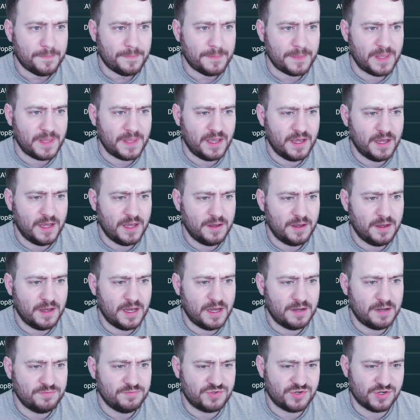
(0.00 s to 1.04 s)

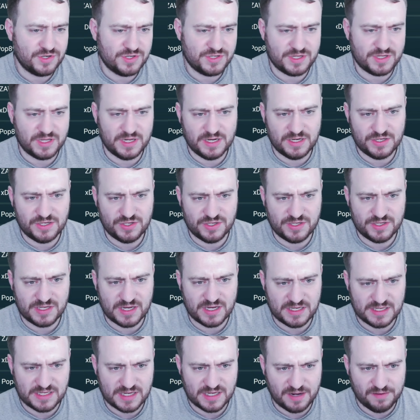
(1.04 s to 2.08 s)
I'm just gonna
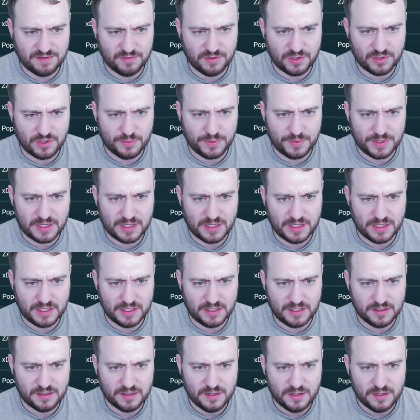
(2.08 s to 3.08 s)
have a look quickly